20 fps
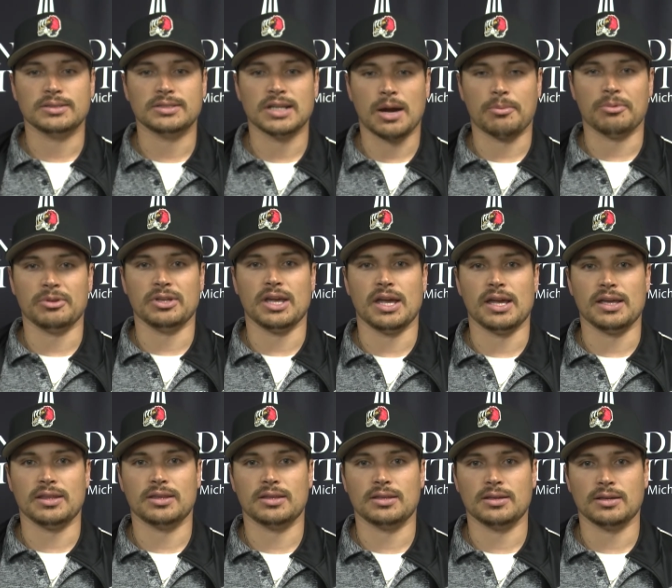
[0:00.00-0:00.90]
top of the
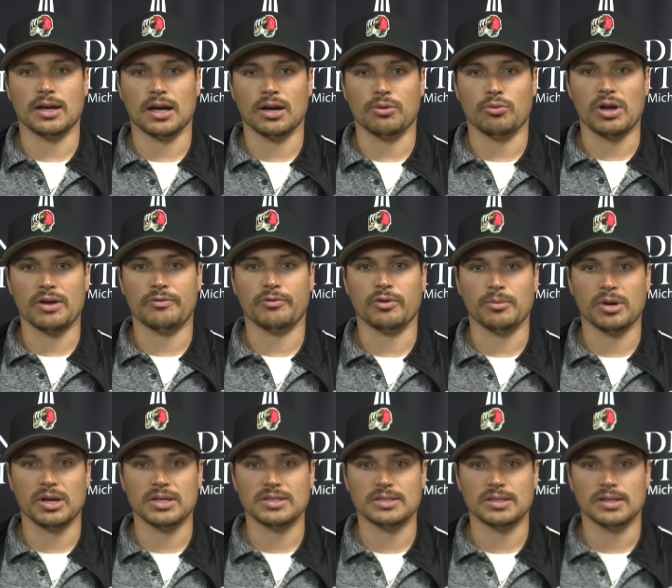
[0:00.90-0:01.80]
8th, got away from
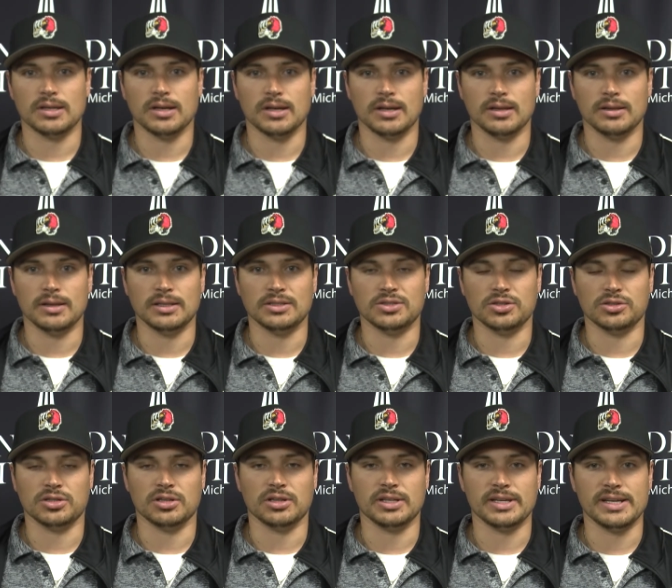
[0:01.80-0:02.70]
us. They
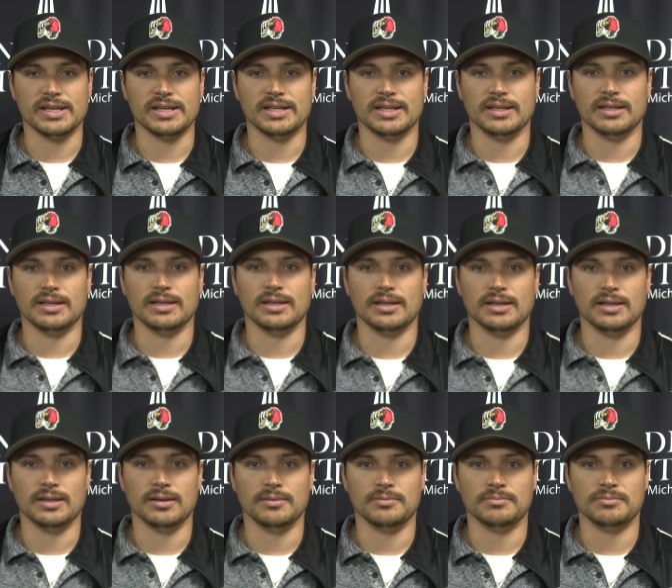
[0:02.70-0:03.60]
took the lead
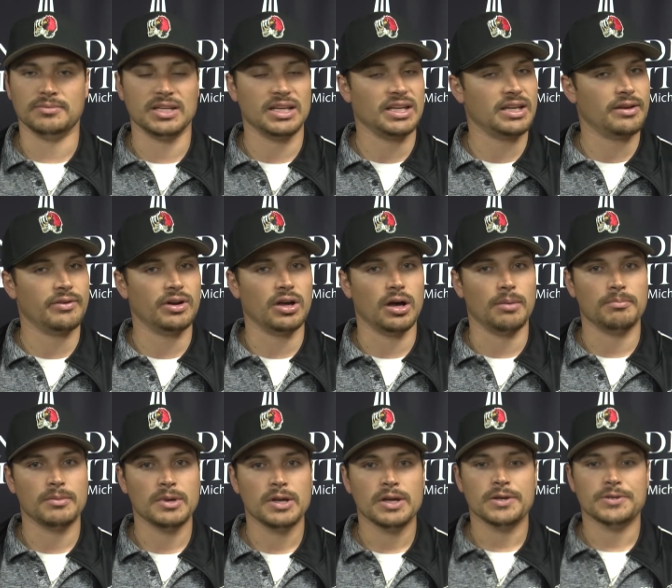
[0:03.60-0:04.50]
and didn't give it up.
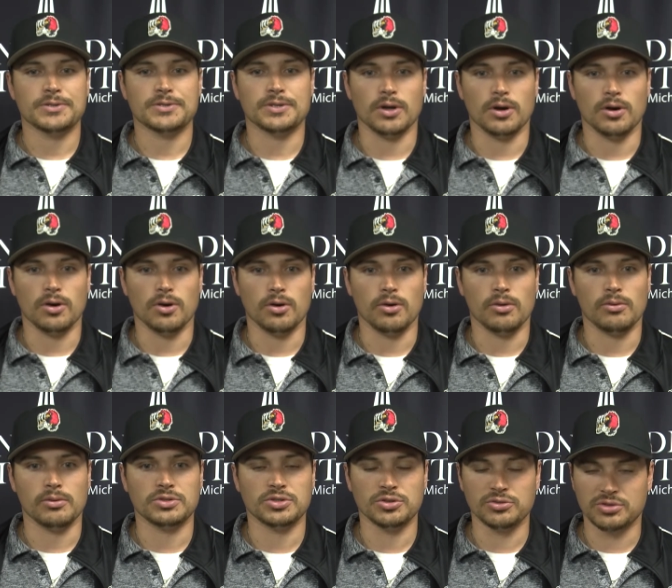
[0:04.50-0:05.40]

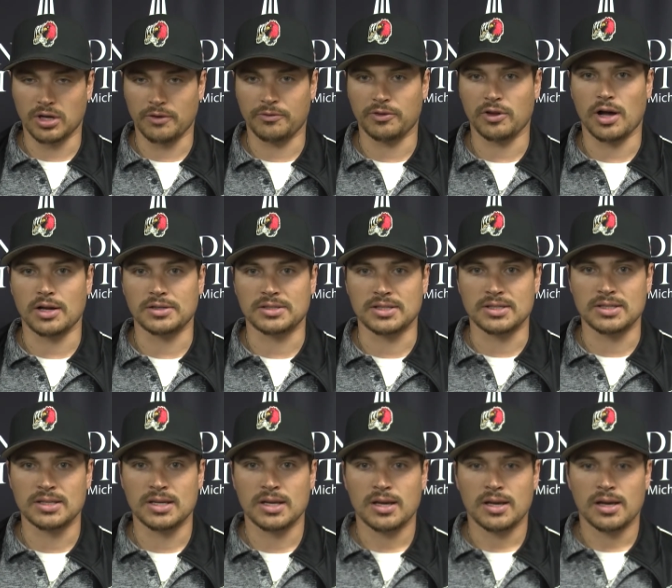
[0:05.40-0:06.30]
So, two tough
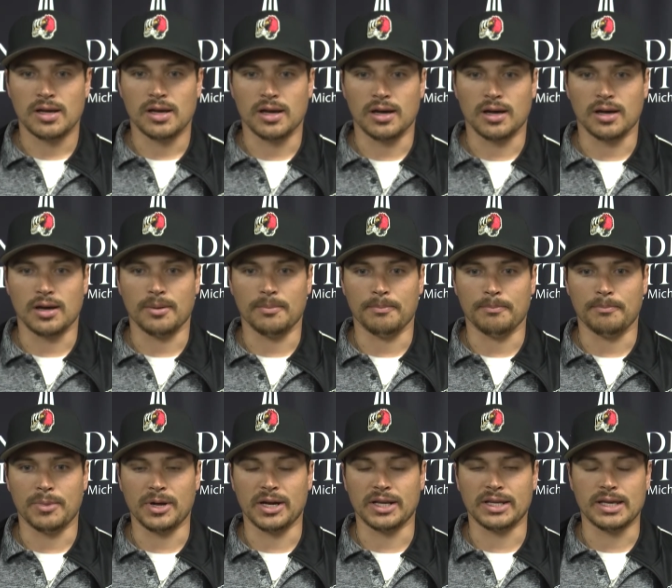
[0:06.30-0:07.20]
losses,
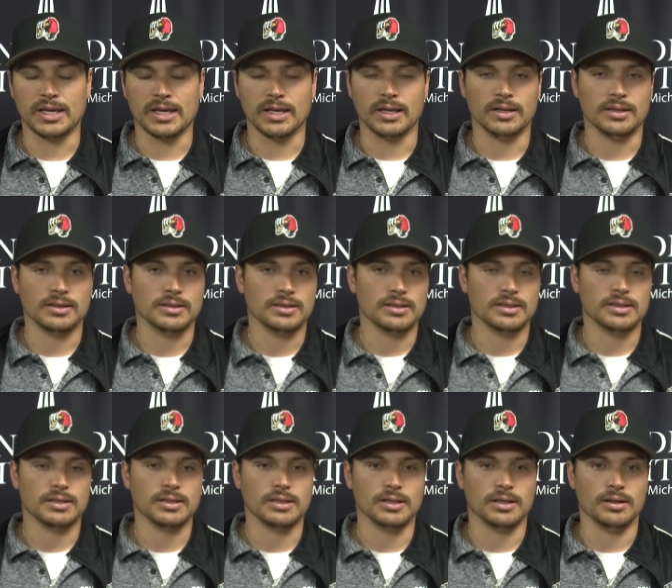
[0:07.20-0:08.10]
but again,
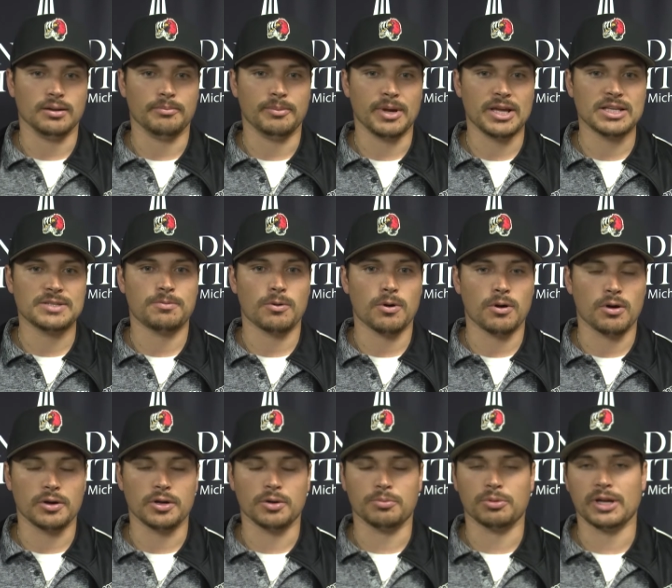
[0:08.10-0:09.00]
you know,
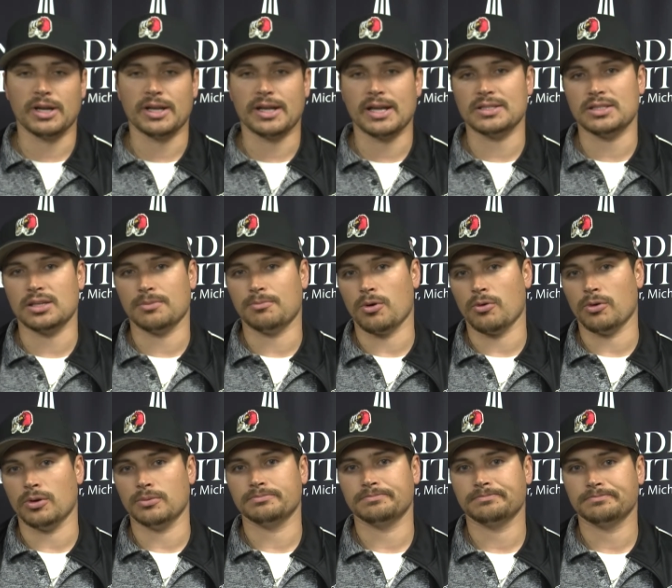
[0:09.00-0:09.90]
baseball, you're playing against the
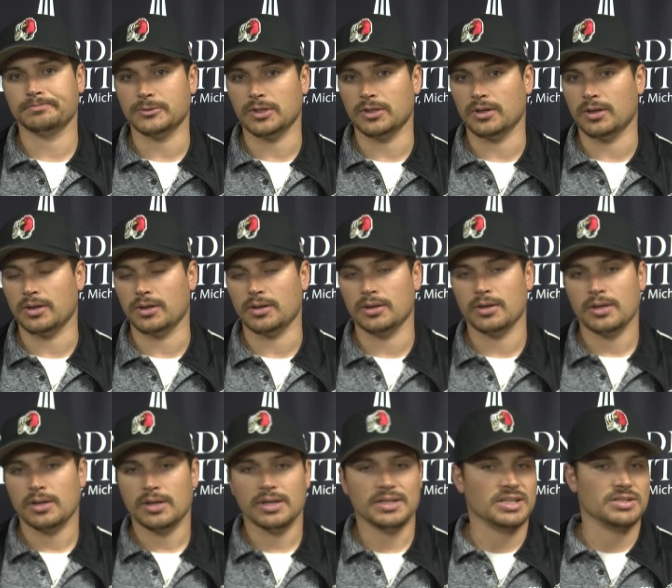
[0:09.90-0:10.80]
opponent. You
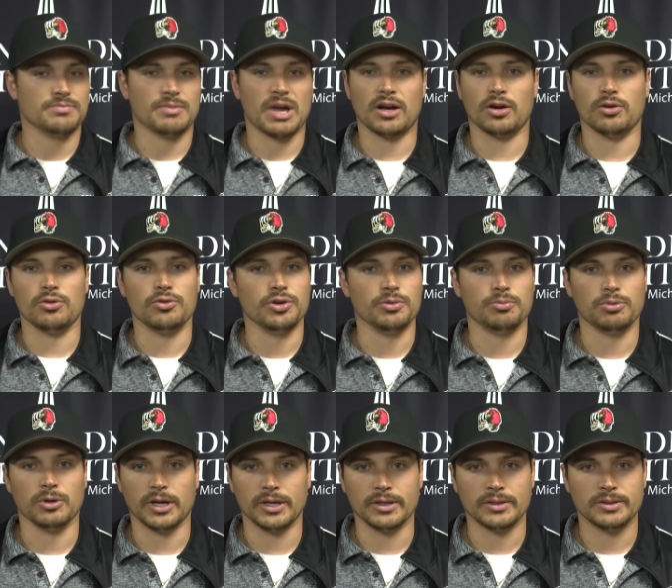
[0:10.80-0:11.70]
know, it doesn't matter who you're
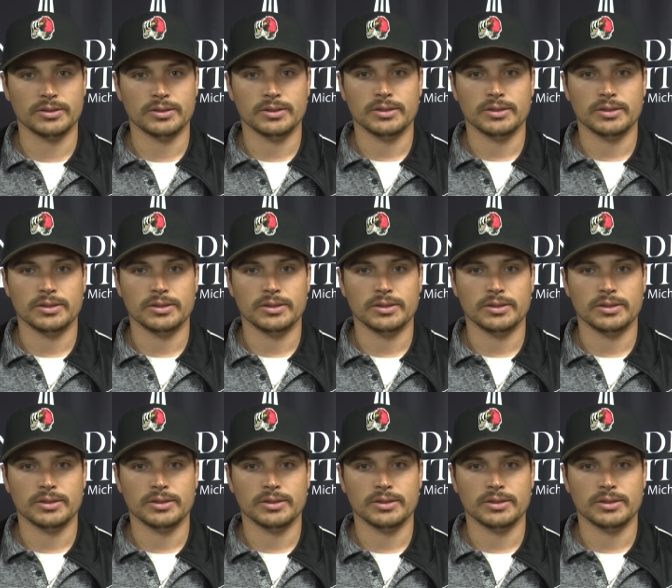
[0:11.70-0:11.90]
playing.